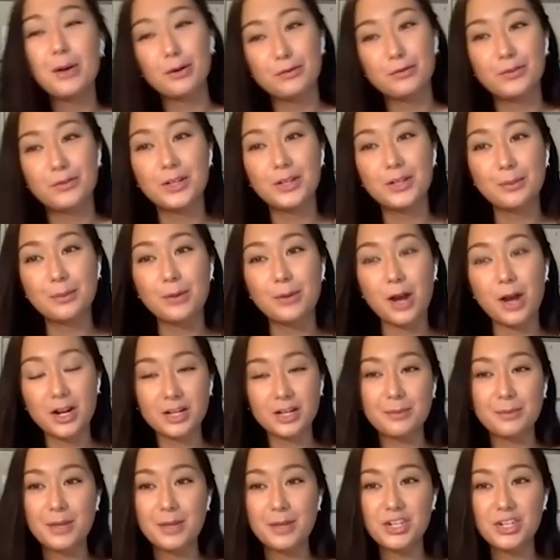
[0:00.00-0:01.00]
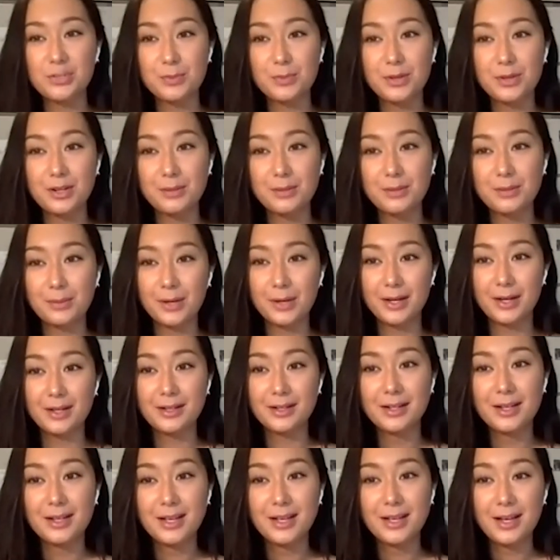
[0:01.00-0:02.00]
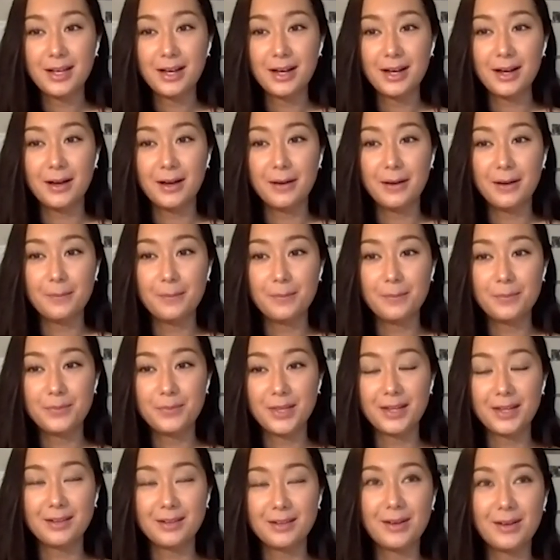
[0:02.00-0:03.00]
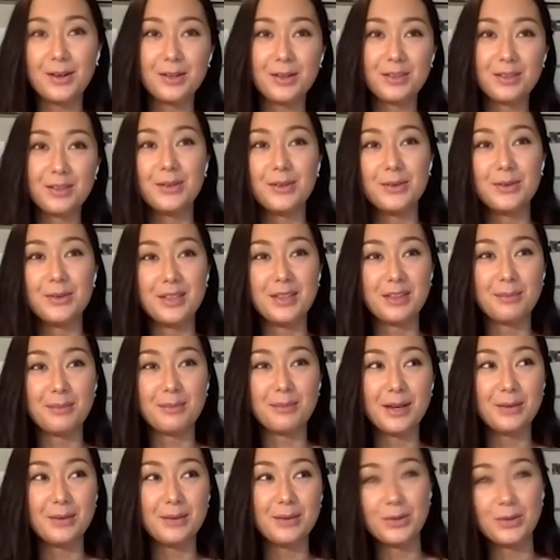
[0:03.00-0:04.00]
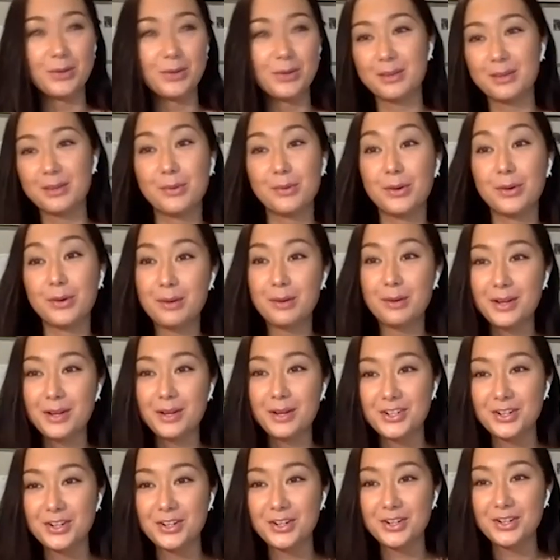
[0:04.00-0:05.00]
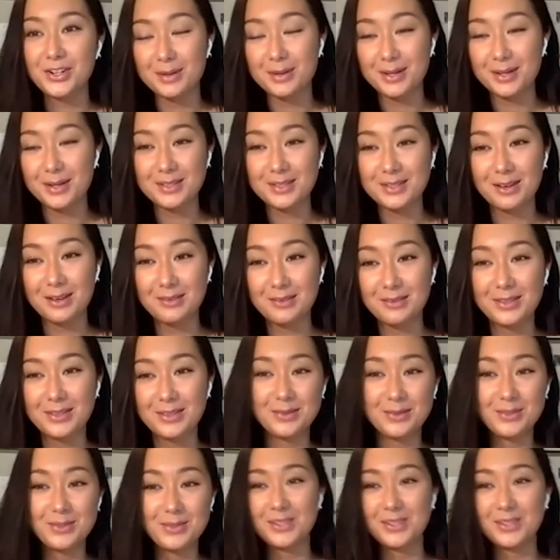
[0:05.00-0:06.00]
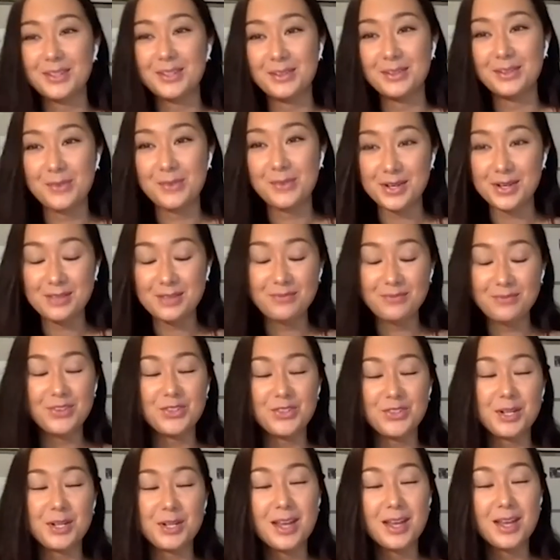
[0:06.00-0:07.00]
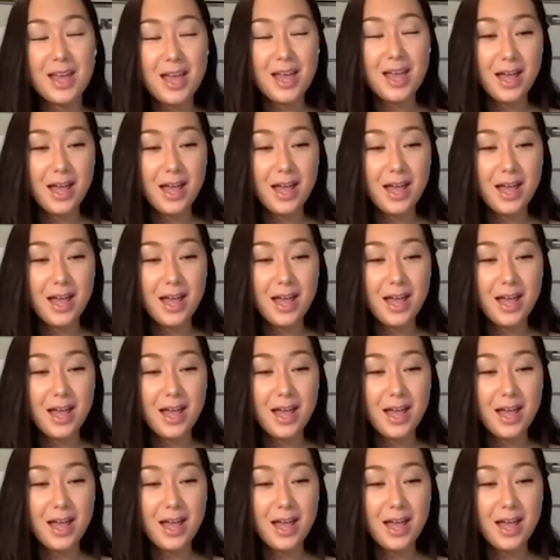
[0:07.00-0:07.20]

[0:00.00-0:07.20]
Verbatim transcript: So I'll refer to product management, but that also is my role as a program manager at Microsoft. So just to avoid the confusion.